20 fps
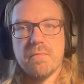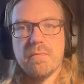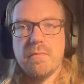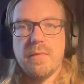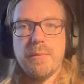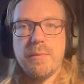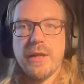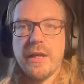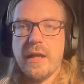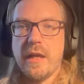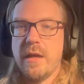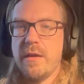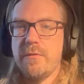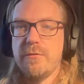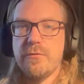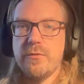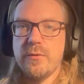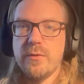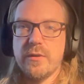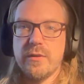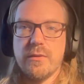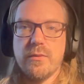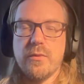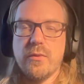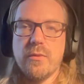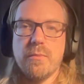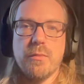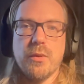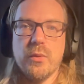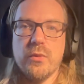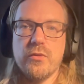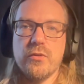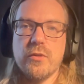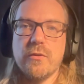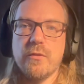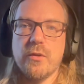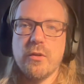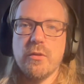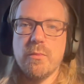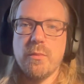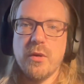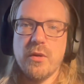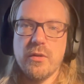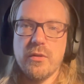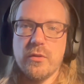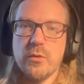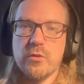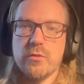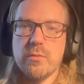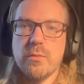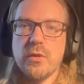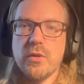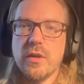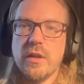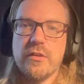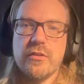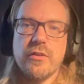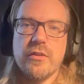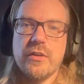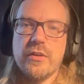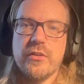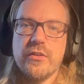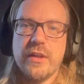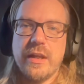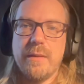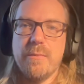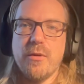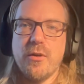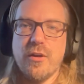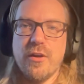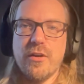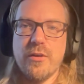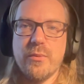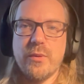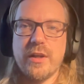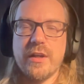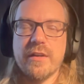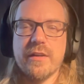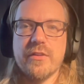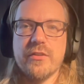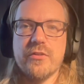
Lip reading: maybe half or most of those models on the same hardware.